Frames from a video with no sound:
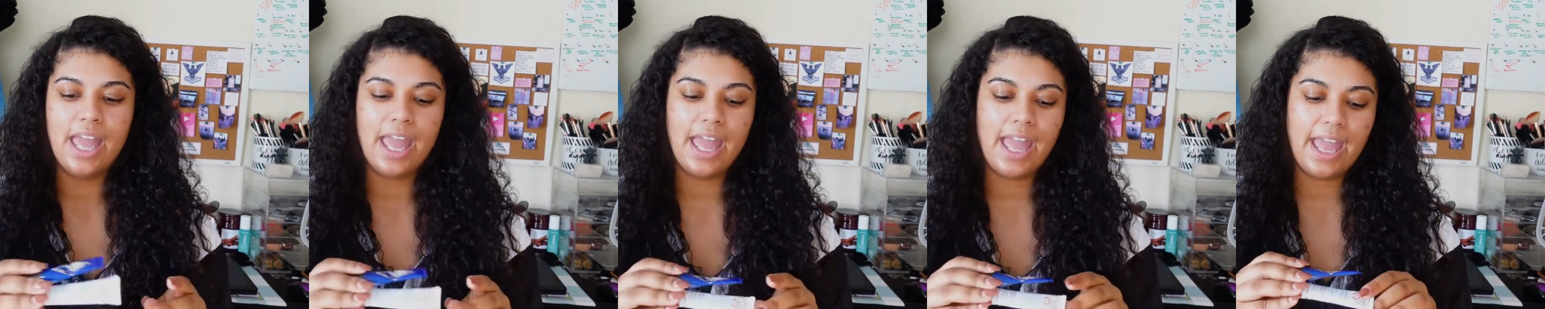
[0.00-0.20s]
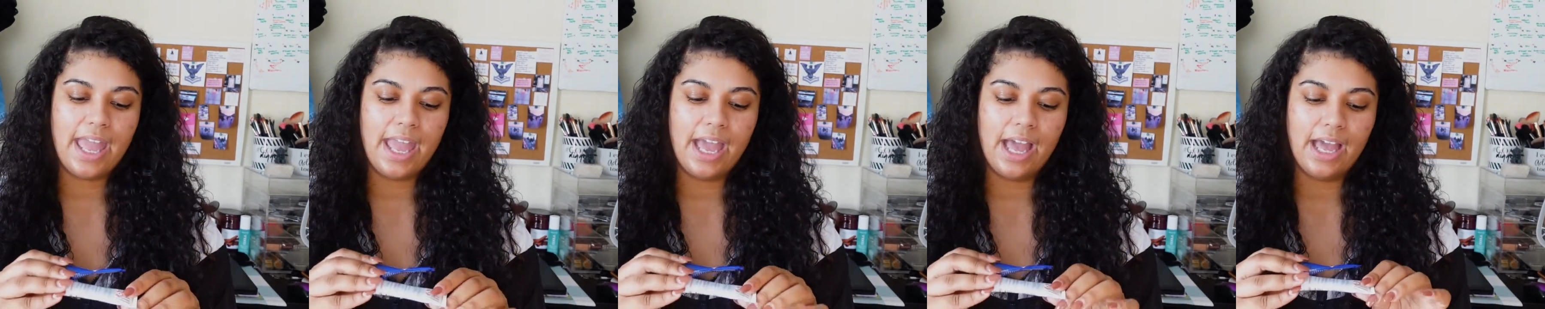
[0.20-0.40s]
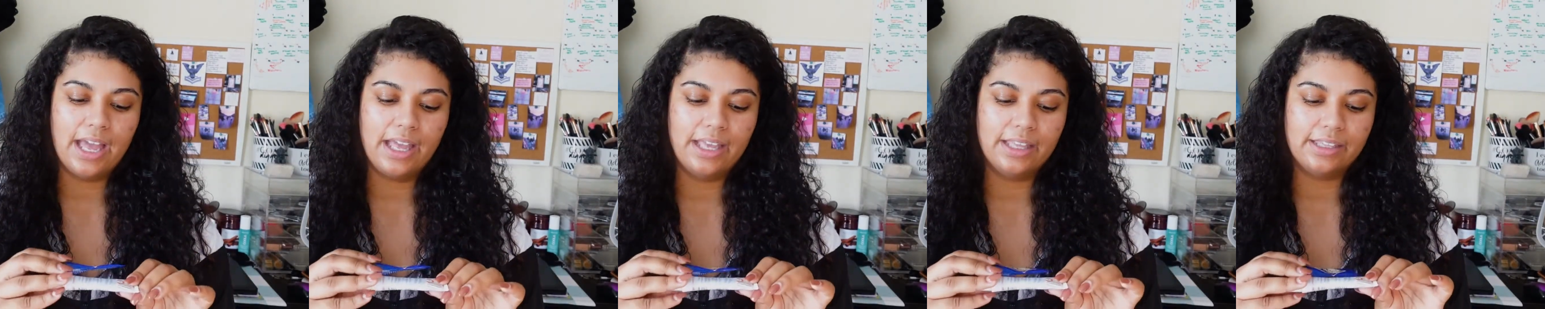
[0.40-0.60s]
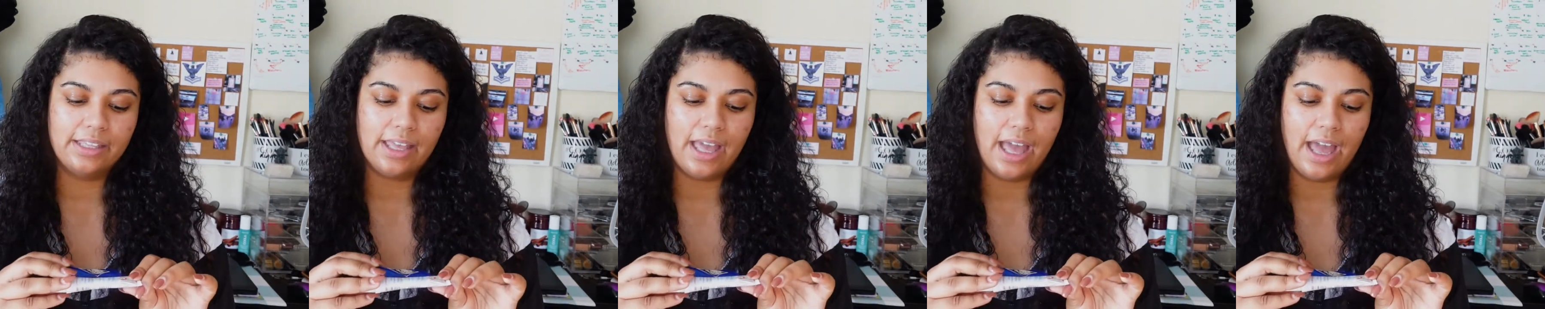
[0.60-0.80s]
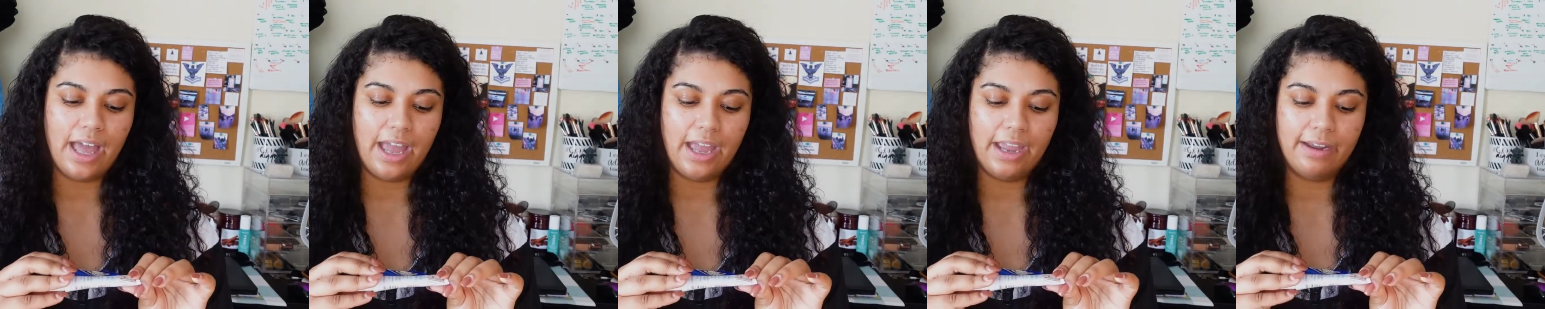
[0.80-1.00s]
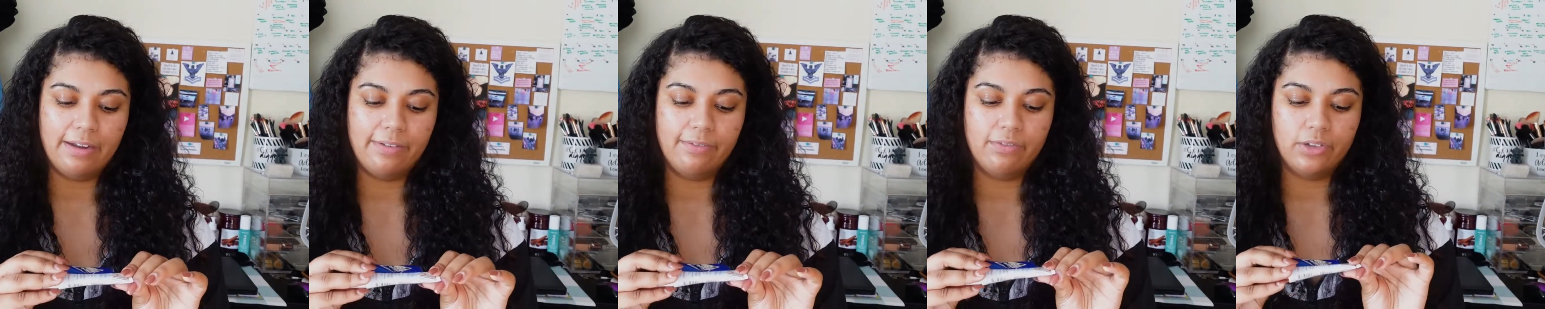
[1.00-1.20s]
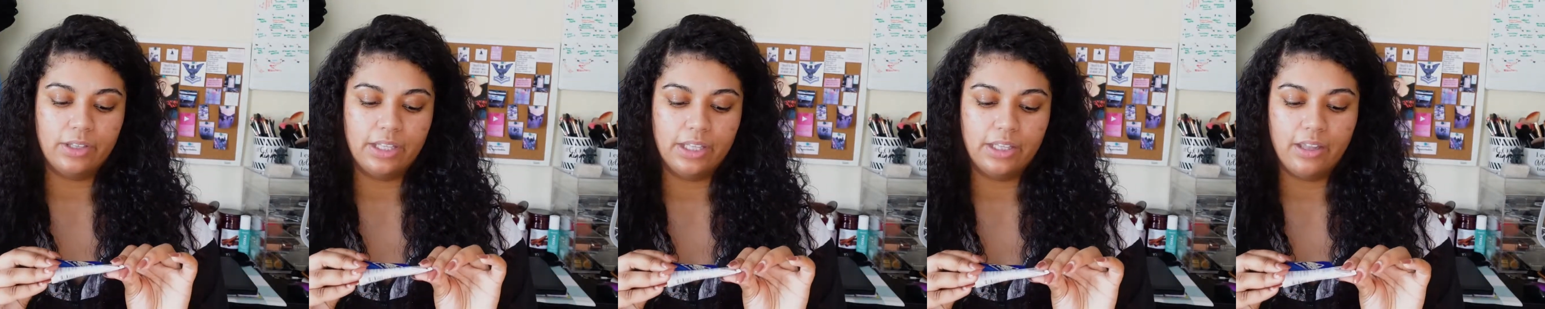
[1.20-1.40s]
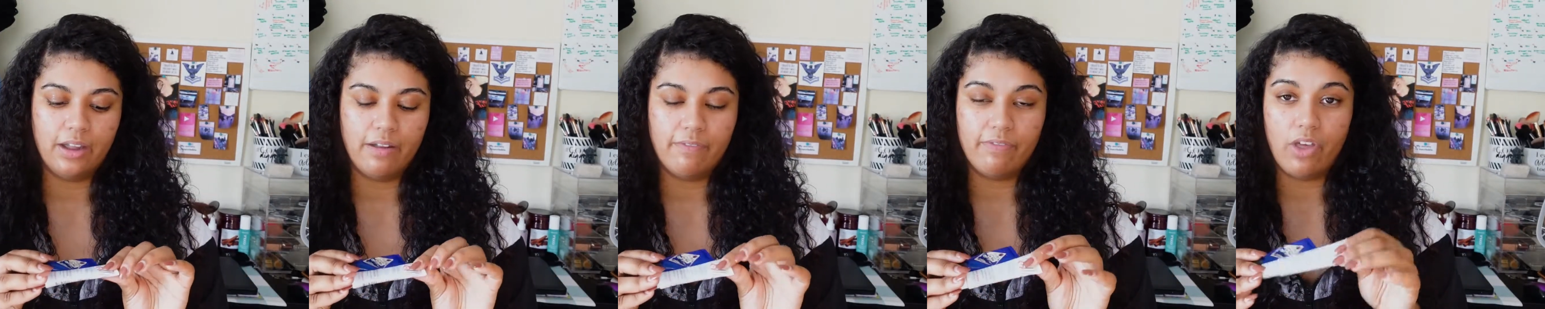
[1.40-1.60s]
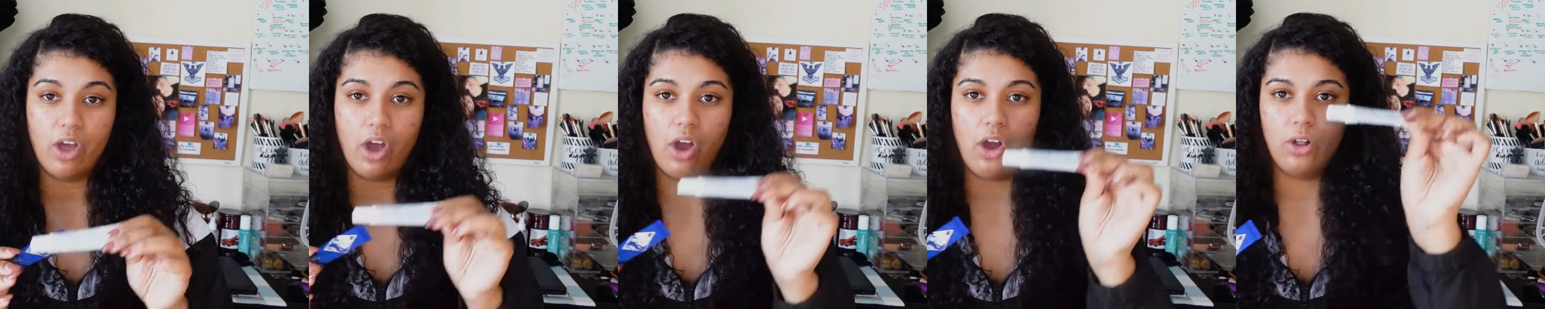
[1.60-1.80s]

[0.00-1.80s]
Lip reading: and I really love the